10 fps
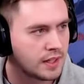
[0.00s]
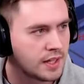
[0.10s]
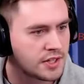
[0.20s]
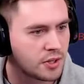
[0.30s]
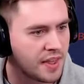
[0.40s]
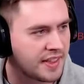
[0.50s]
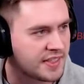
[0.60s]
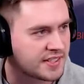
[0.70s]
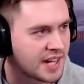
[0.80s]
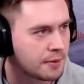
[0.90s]
So I think
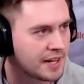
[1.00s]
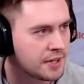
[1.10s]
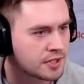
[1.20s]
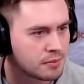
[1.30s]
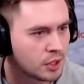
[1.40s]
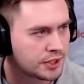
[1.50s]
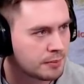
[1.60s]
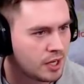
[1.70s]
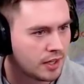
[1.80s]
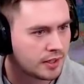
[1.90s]
this guy right here is a
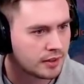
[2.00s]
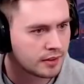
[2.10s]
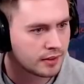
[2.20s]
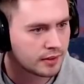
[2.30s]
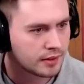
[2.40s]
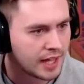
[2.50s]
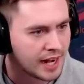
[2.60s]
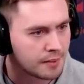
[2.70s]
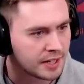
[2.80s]
multi-mock, and I'm gonna